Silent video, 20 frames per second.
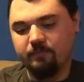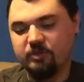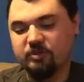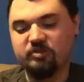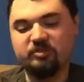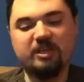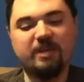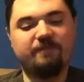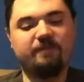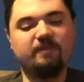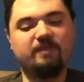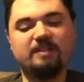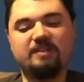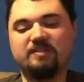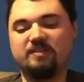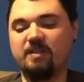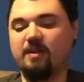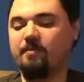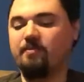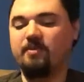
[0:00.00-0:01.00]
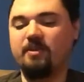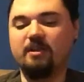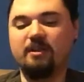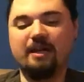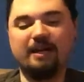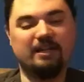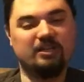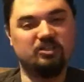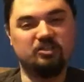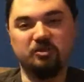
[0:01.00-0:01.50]
there's definitely something
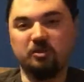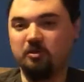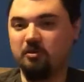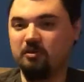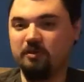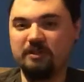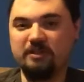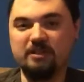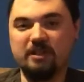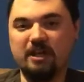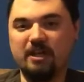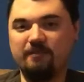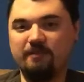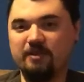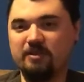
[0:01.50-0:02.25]
I could totally dive